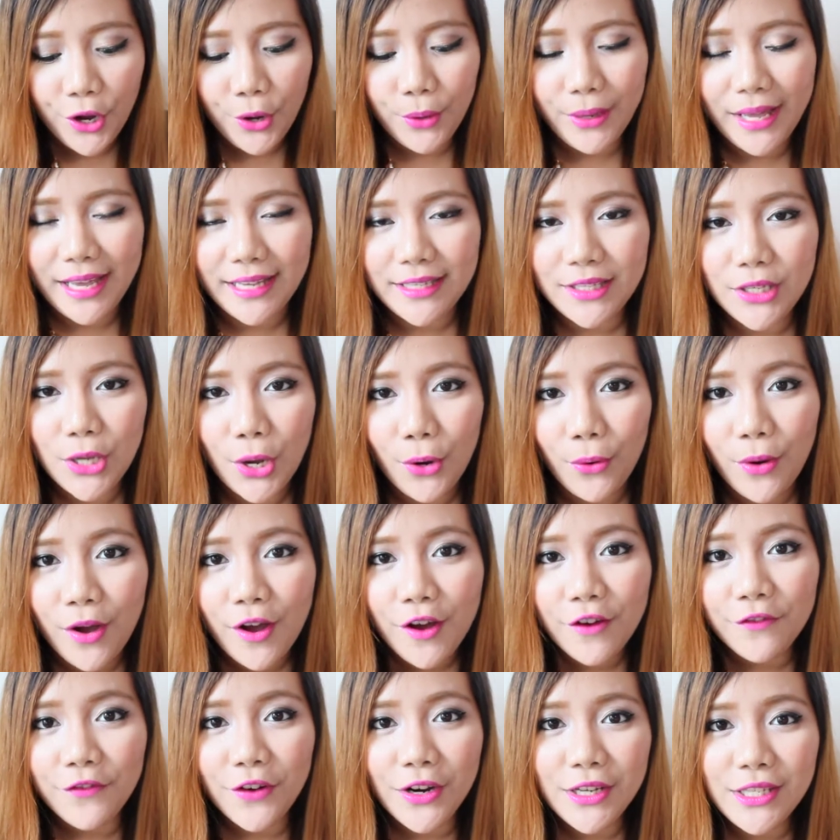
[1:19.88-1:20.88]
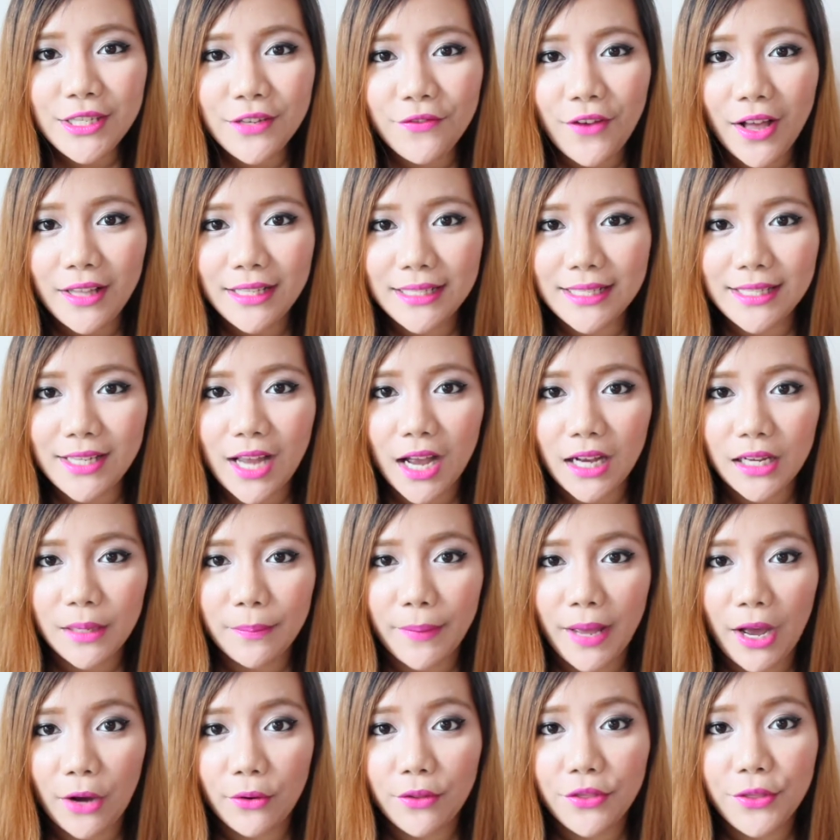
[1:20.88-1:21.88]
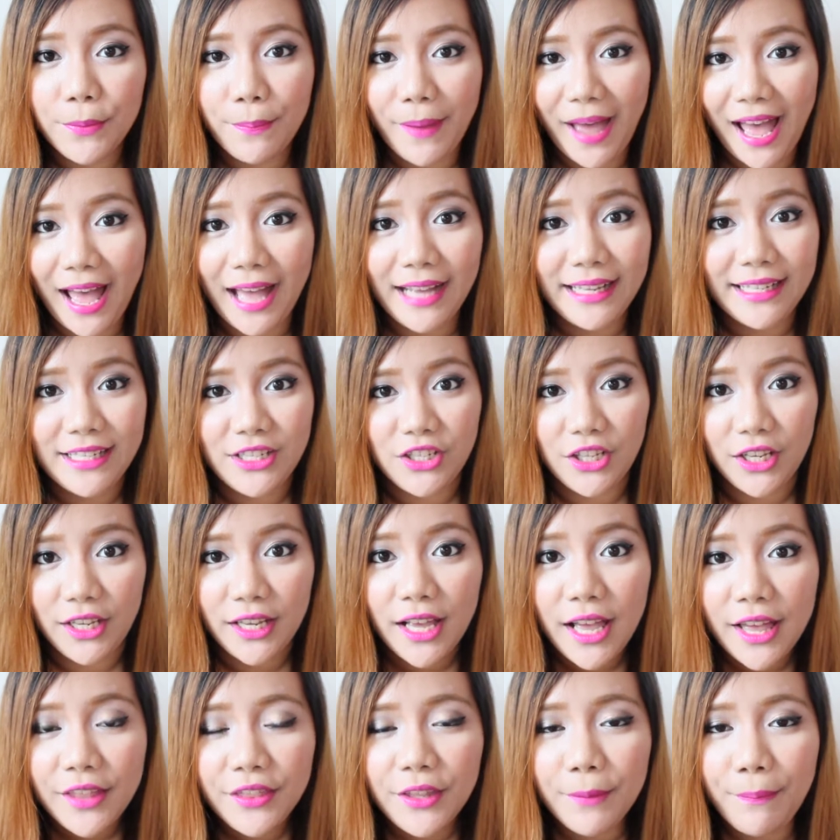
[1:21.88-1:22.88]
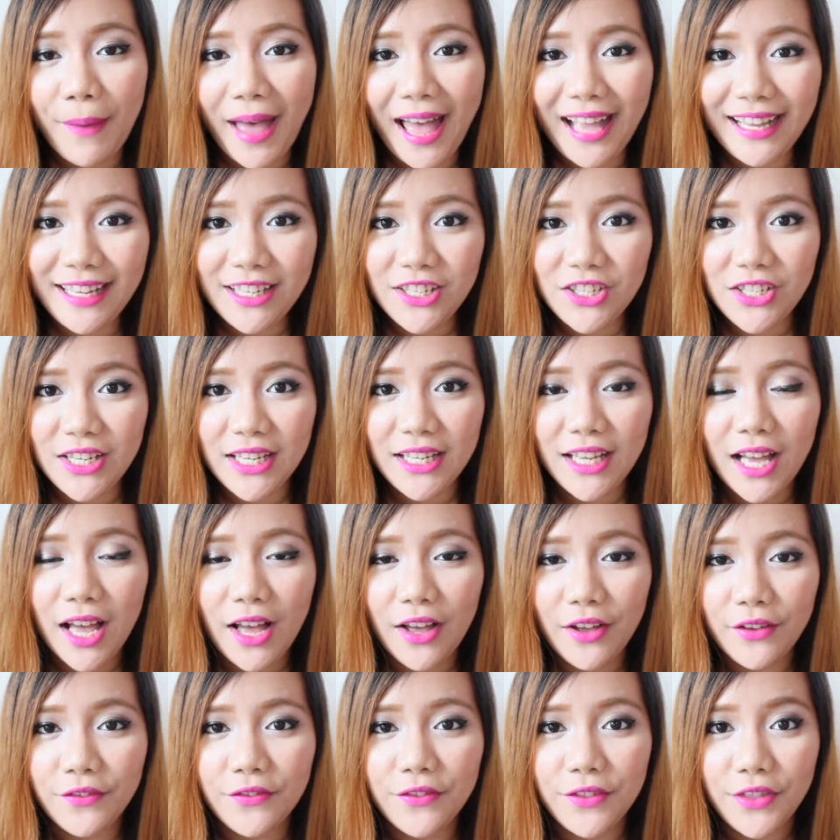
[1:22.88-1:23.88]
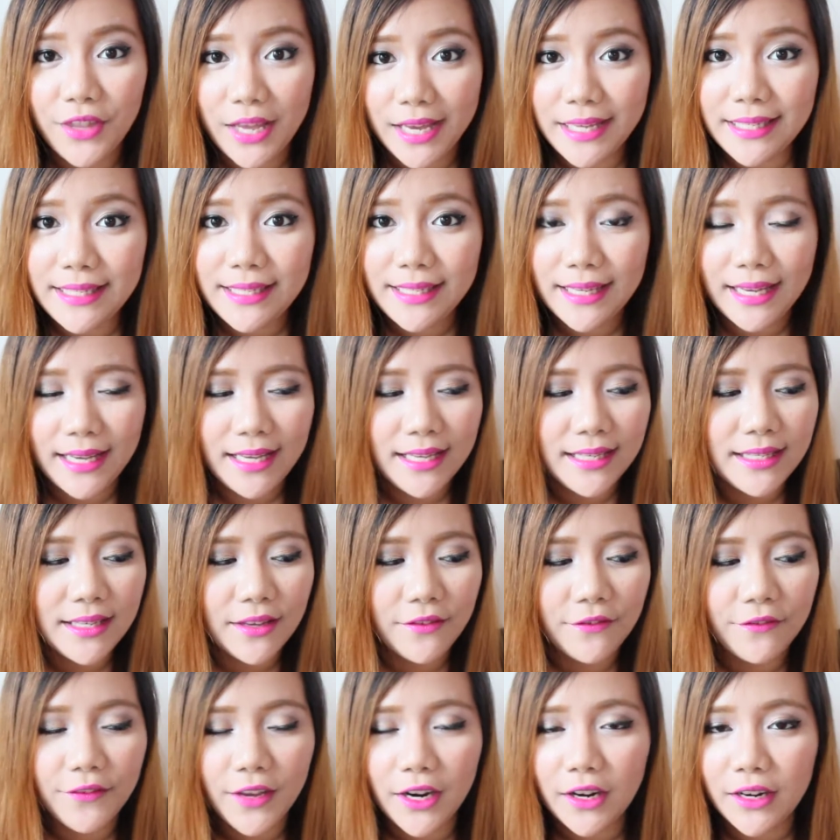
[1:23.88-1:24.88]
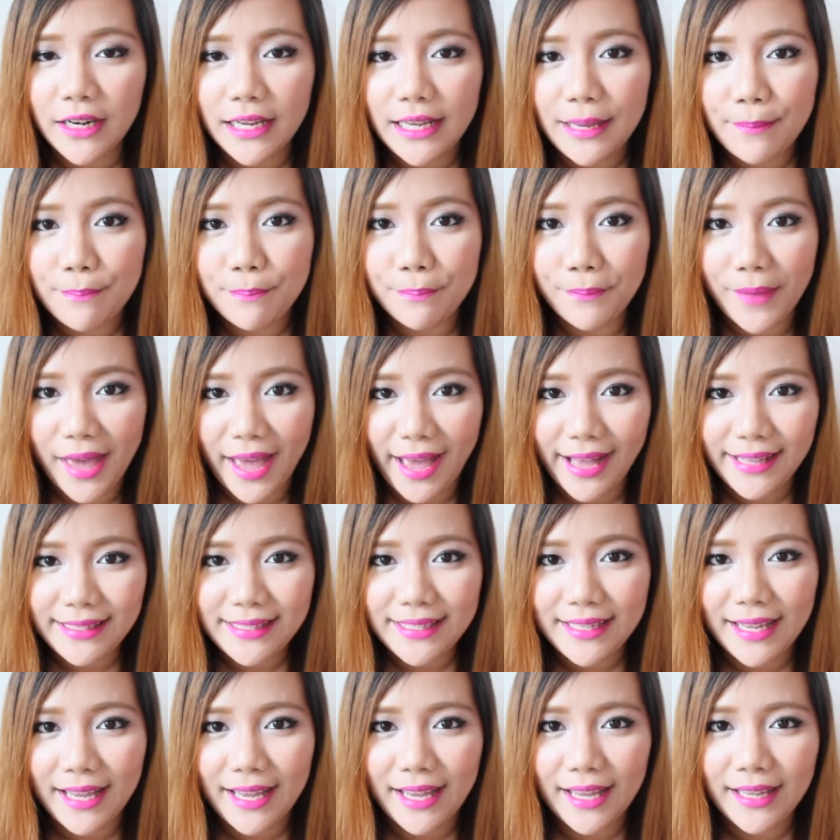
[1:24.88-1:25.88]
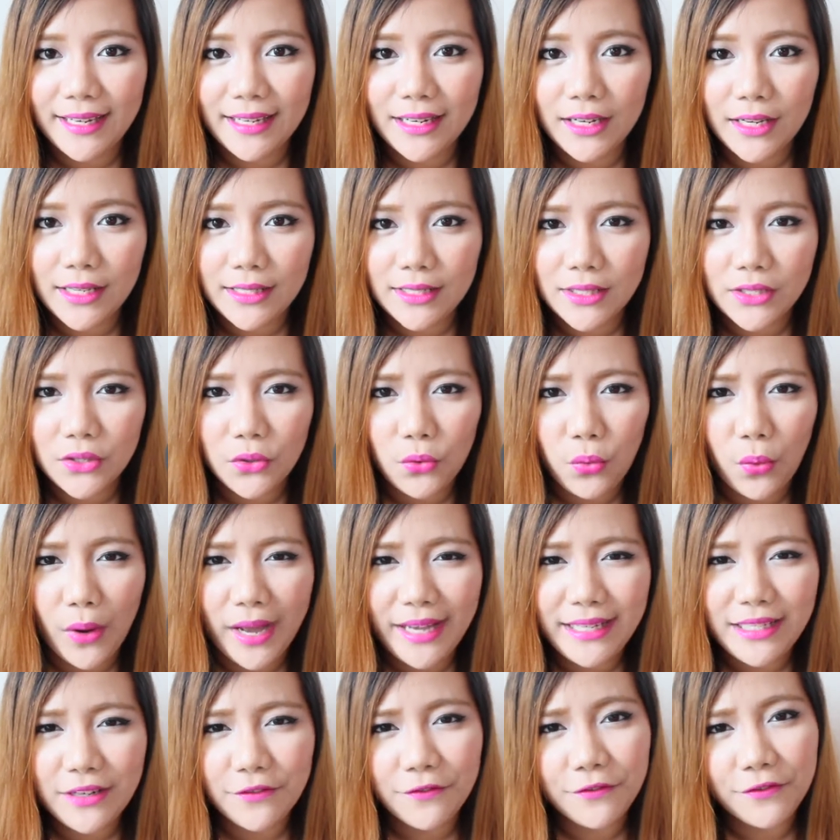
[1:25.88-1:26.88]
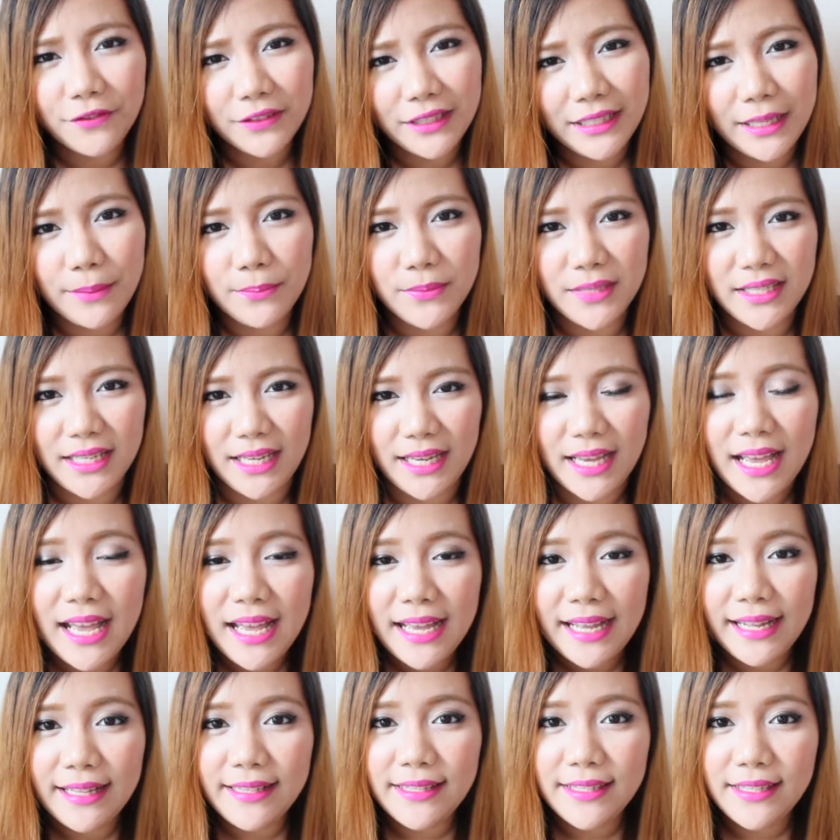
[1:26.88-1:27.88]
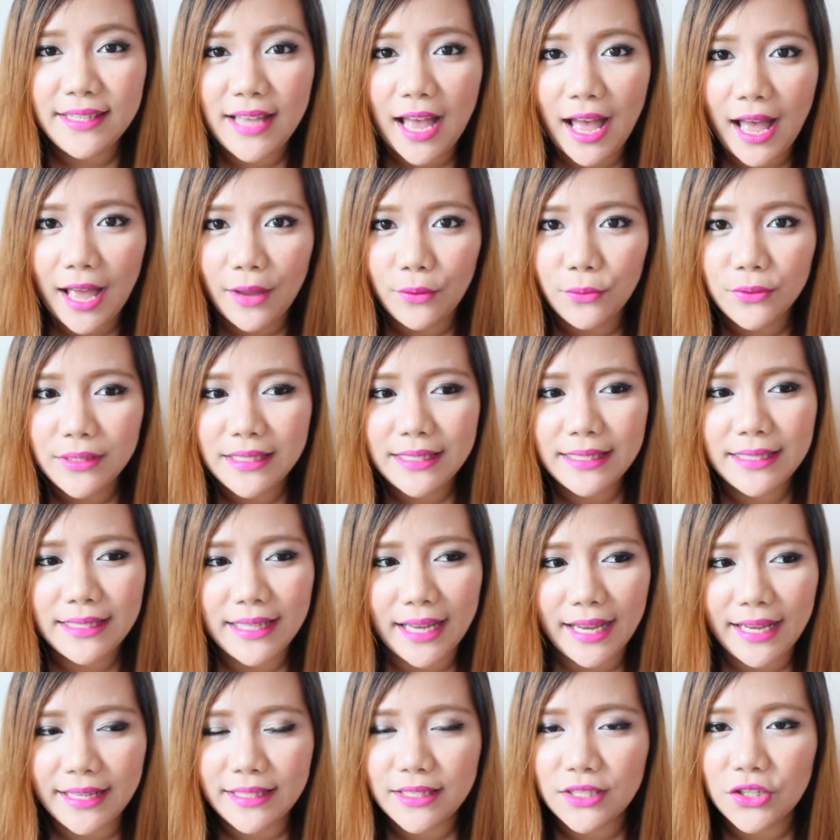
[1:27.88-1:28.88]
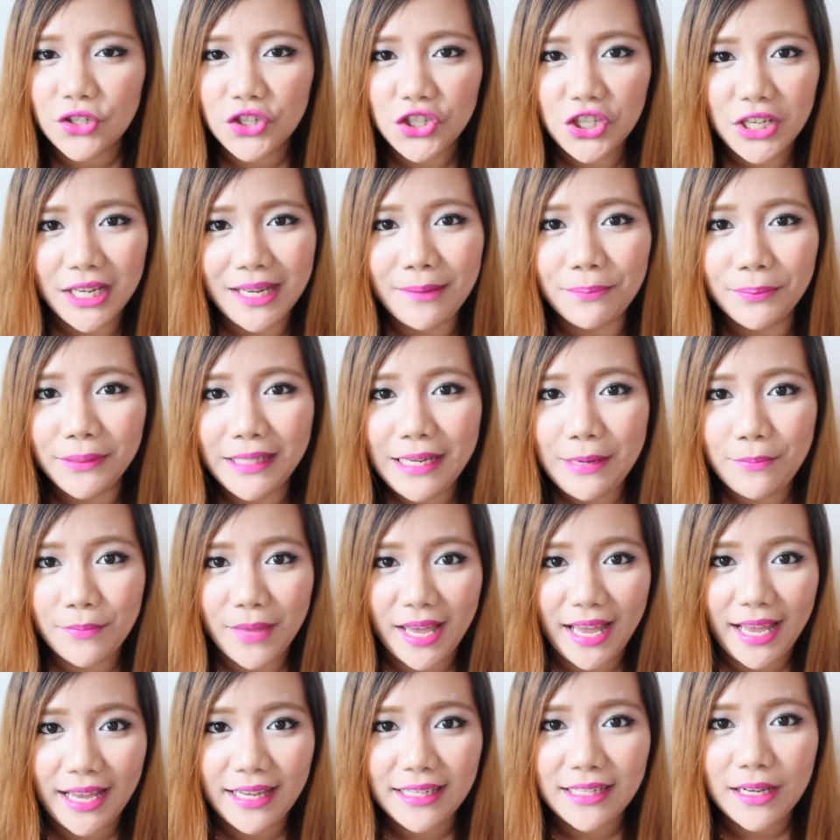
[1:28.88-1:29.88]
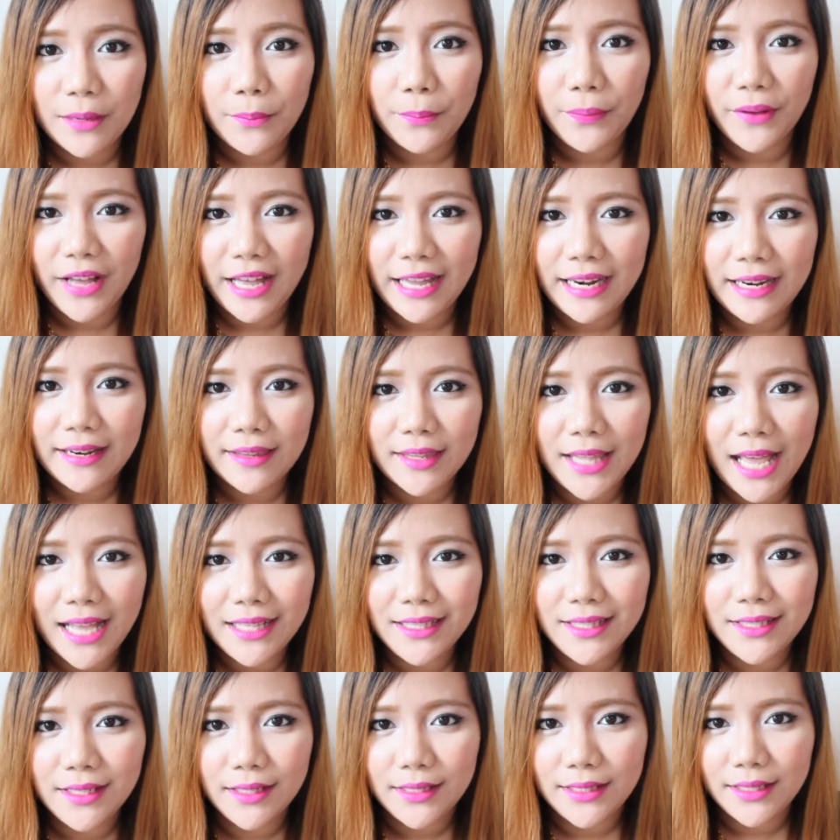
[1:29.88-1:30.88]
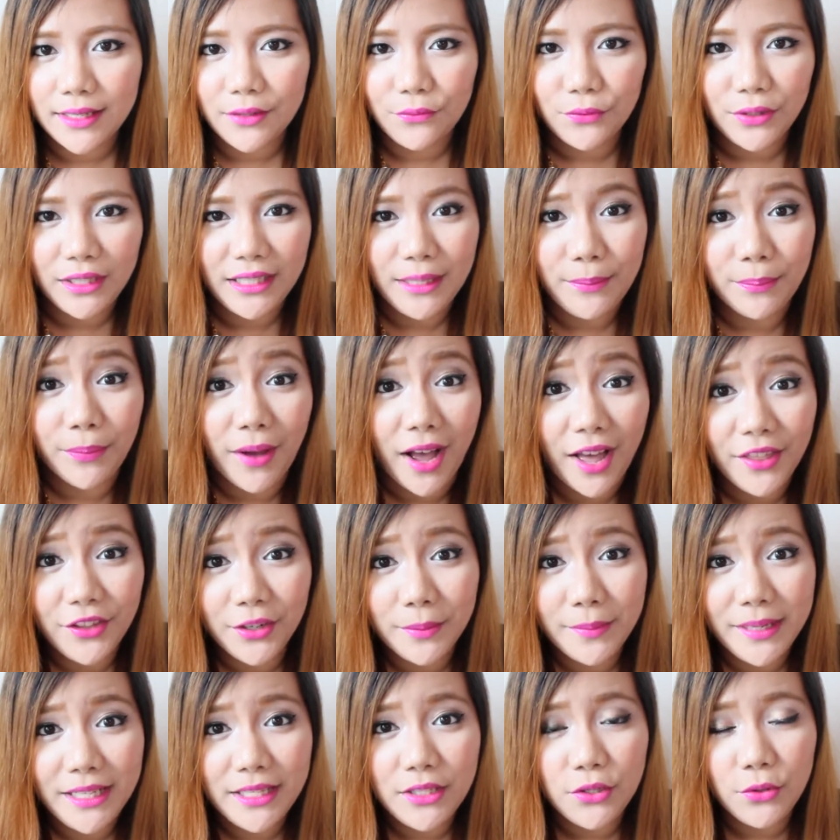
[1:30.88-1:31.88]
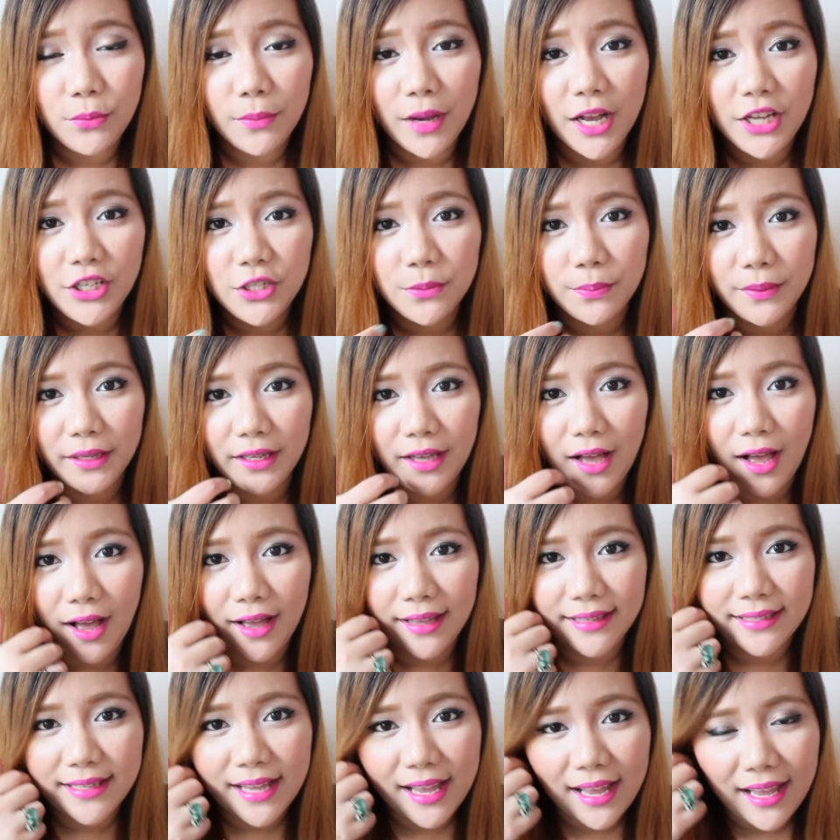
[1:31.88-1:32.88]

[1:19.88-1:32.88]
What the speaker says: Okay, so first of all, let's talk about the packaging. The packaging of this is very matte and it's quite flimsy. I would say it's cheaply made, but that doesn't really bother me too much because